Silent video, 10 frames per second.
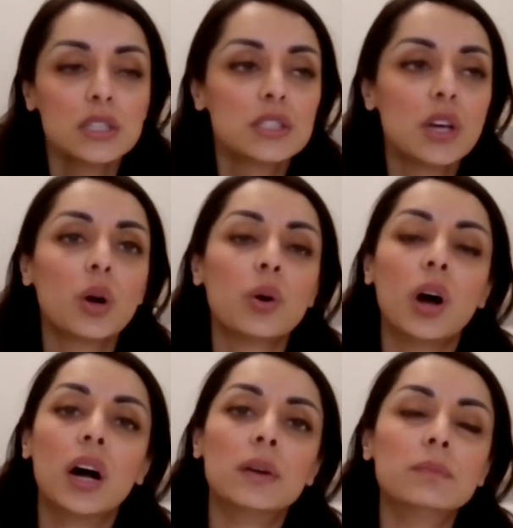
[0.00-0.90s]

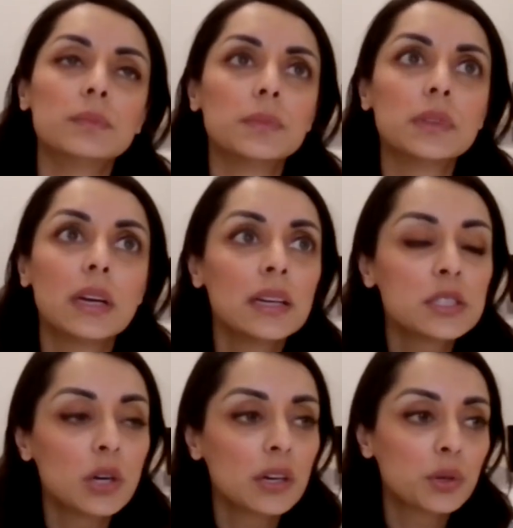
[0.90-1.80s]
So then I
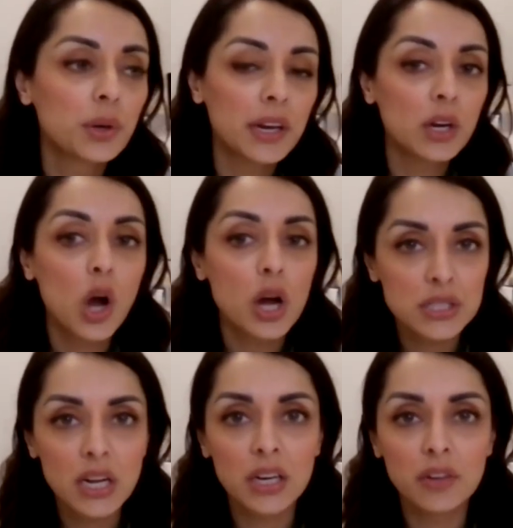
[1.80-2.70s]
started creating
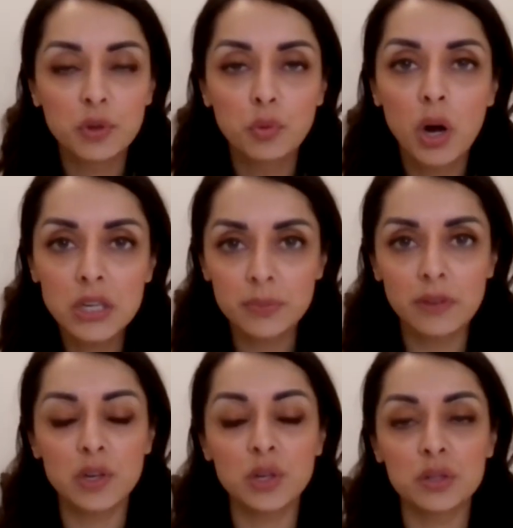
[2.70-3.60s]
content. If you watch my
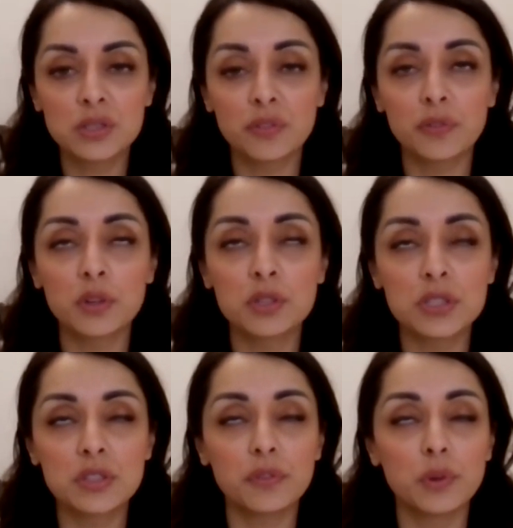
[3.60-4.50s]
videos, the
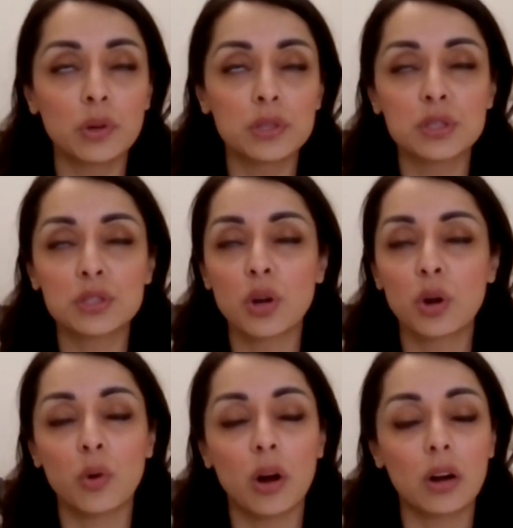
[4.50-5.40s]
first few are so
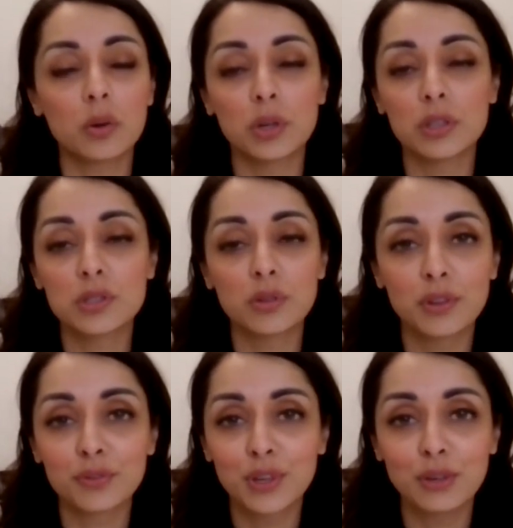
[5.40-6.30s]
awkward. So
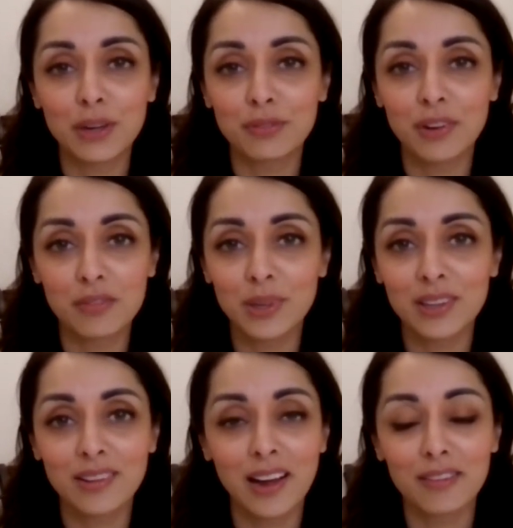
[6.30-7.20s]
feel free to make fun of me
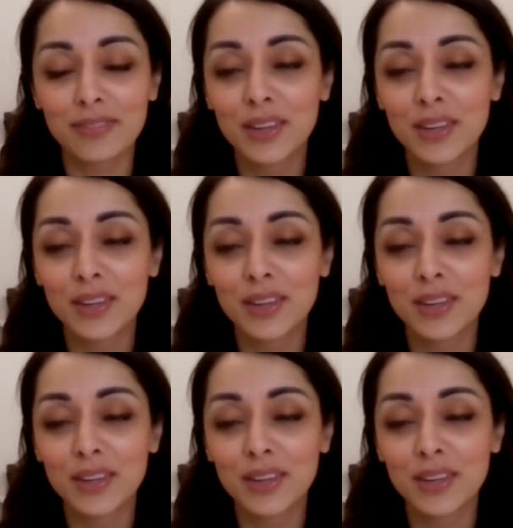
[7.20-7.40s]
and laugh.